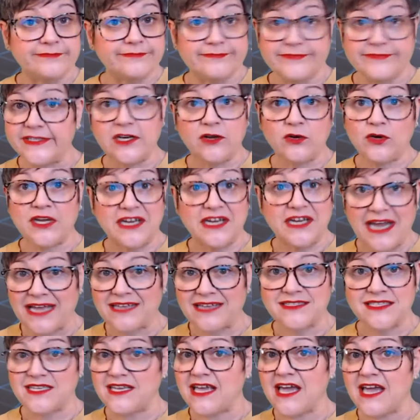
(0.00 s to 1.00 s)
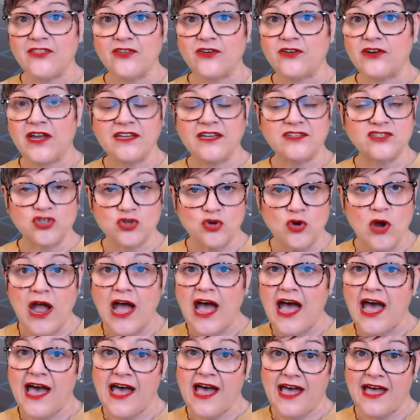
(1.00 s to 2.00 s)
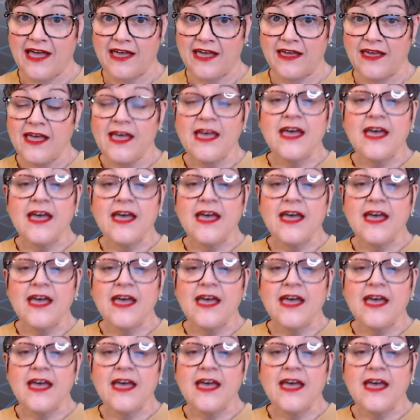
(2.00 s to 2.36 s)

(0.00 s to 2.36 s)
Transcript: you know, connect together and try?